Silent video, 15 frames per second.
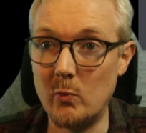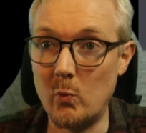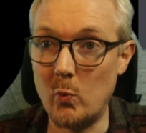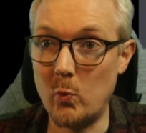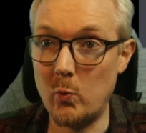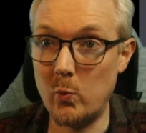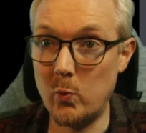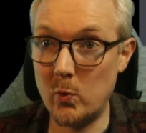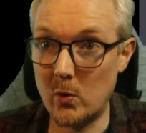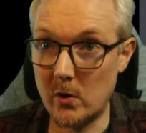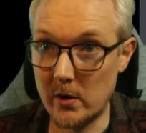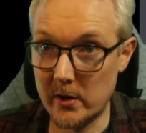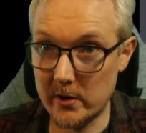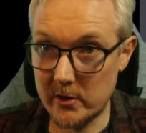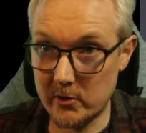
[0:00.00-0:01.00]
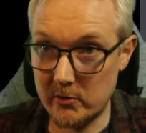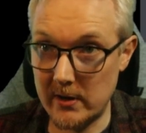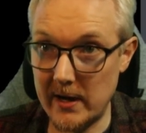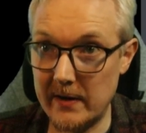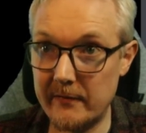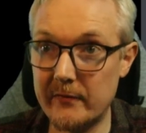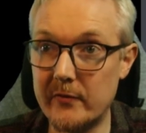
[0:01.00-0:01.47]

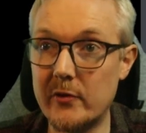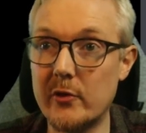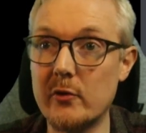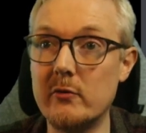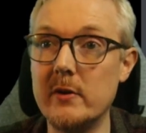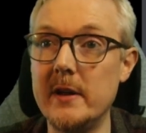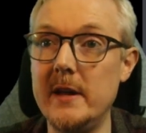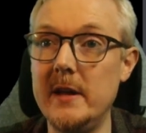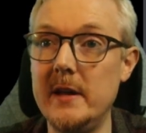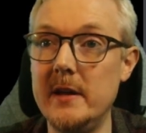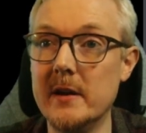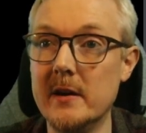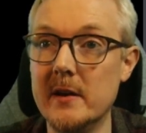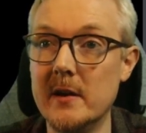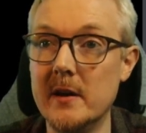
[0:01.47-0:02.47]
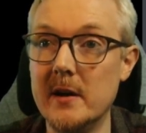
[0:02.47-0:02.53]
Warcraft 3,